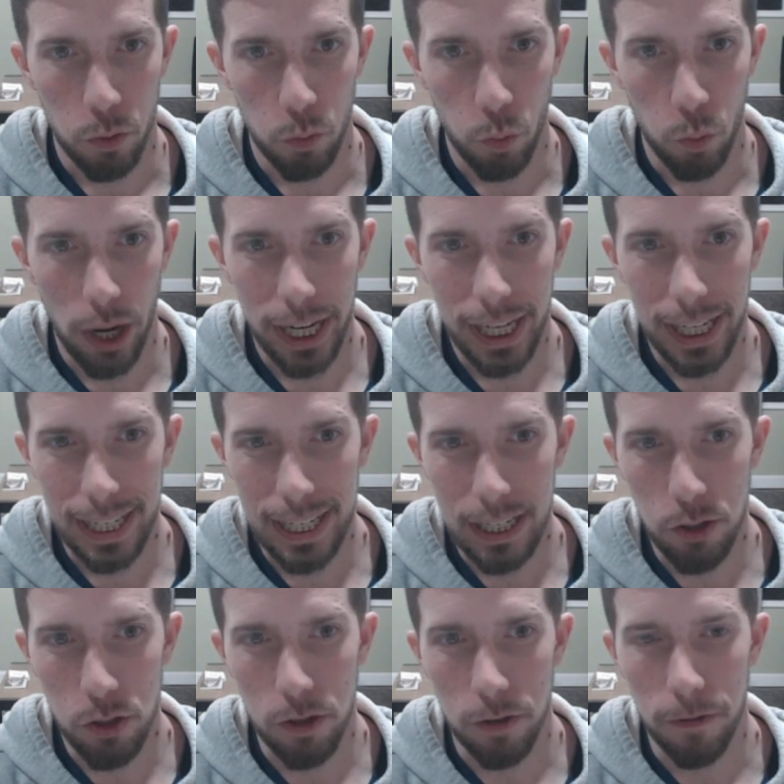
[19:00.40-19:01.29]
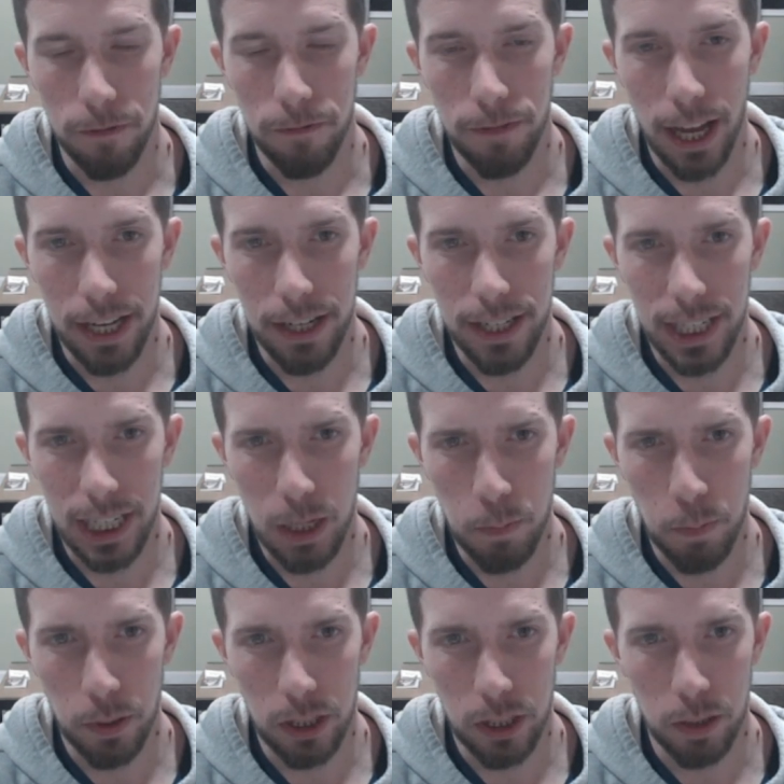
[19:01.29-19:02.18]
white is defending,
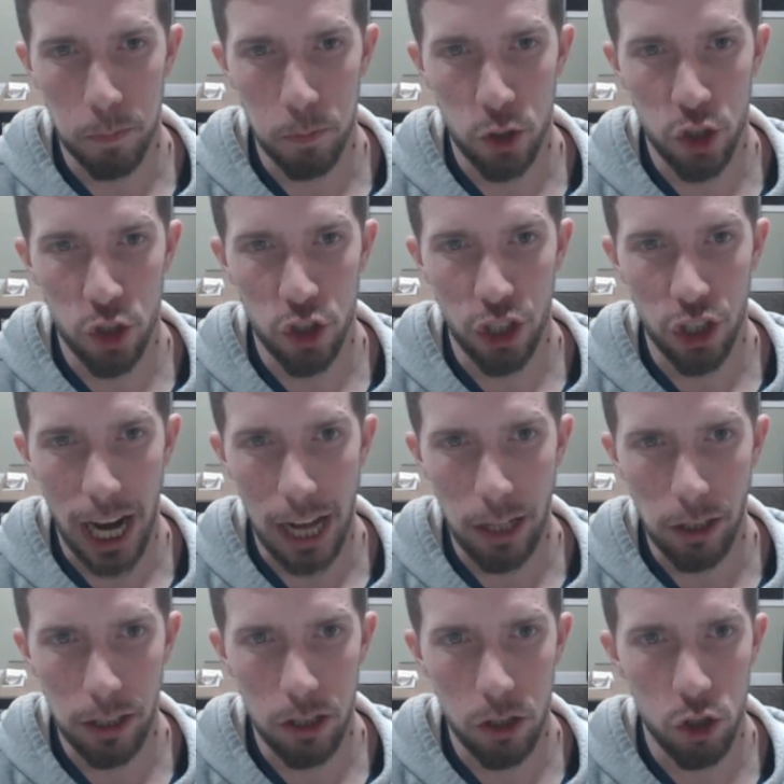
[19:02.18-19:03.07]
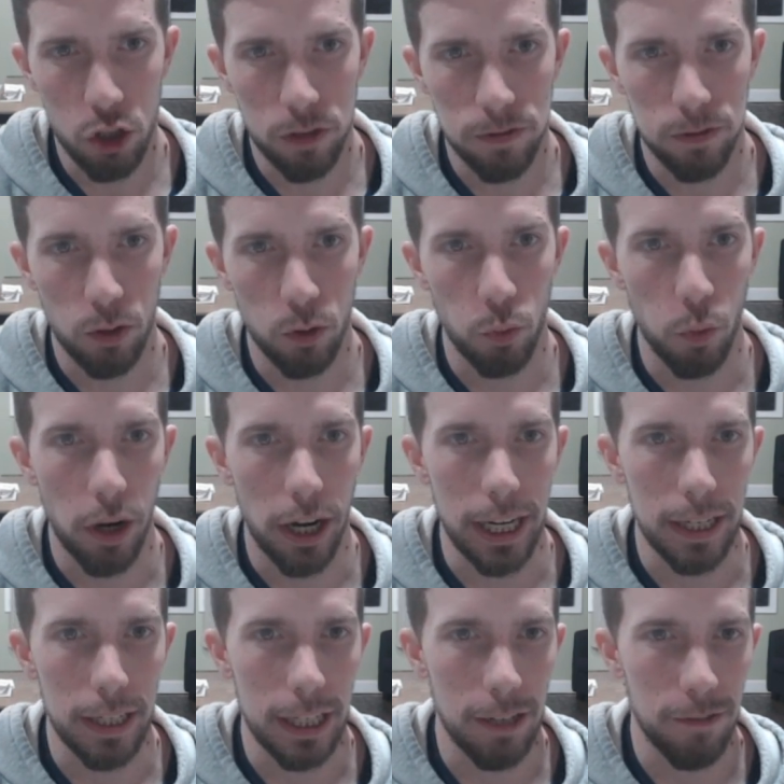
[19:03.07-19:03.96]
but the challenge for
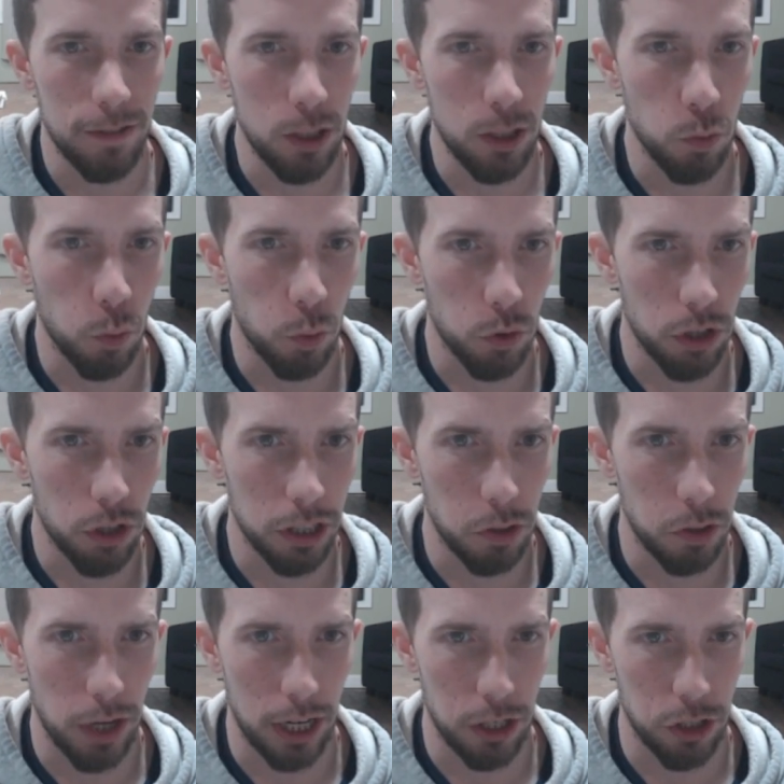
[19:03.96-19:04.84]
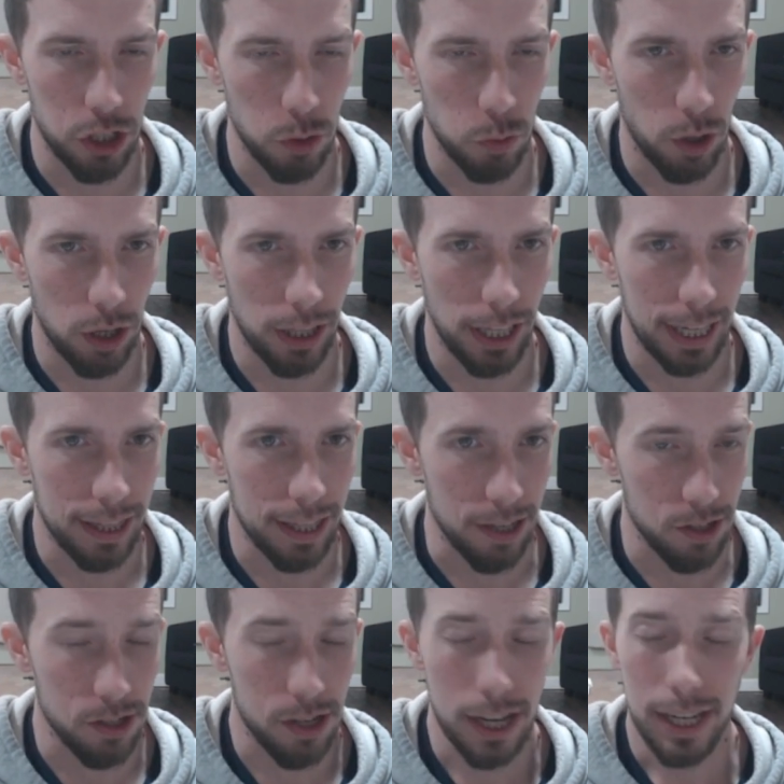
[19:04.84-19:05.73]
white, if he were to go knight g1 like
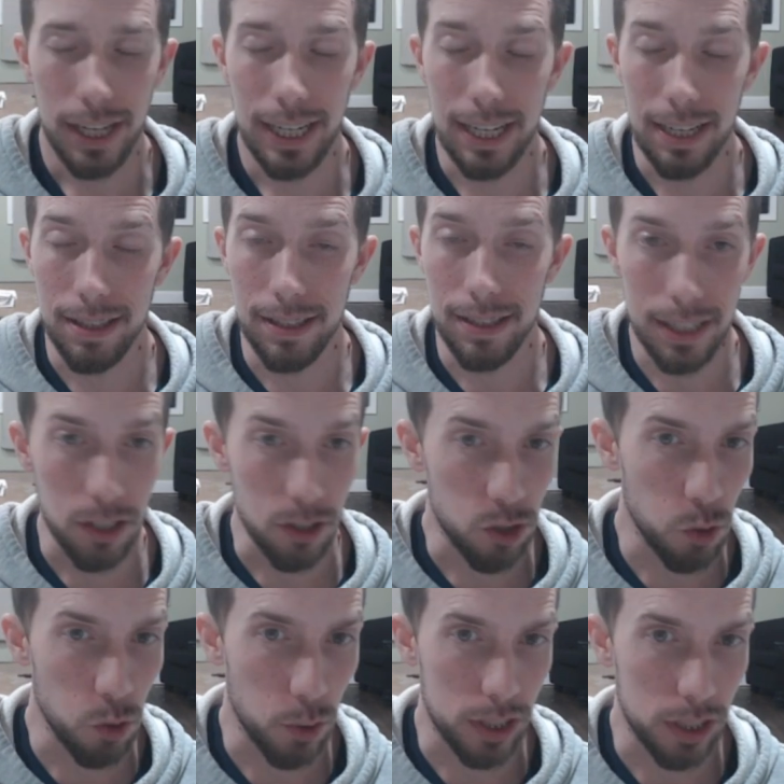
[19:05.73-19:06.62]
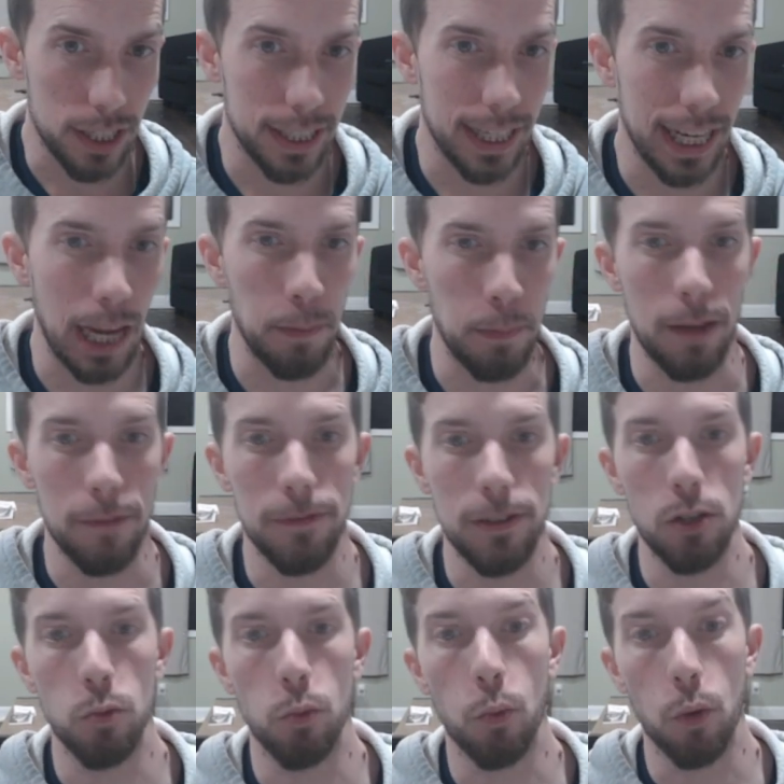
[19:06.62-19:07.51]
this, he didn't do it in the game. If
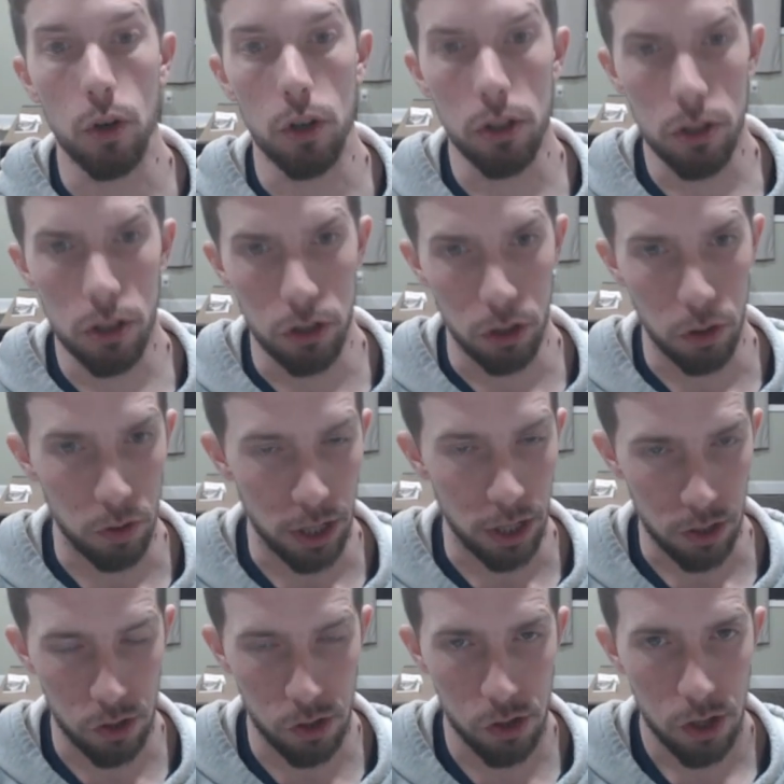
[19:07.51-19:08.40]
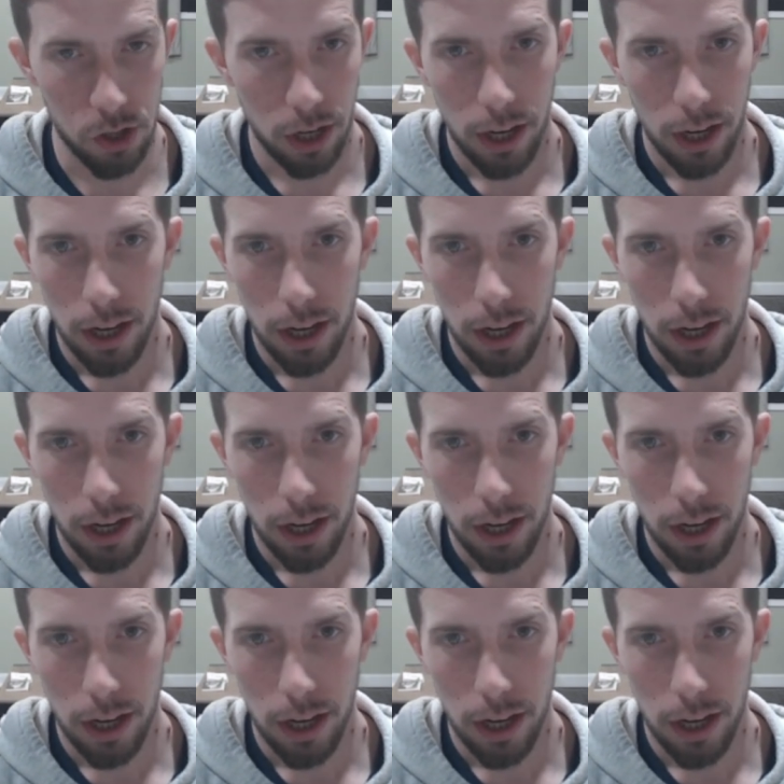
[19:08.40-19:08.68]
he were to do this,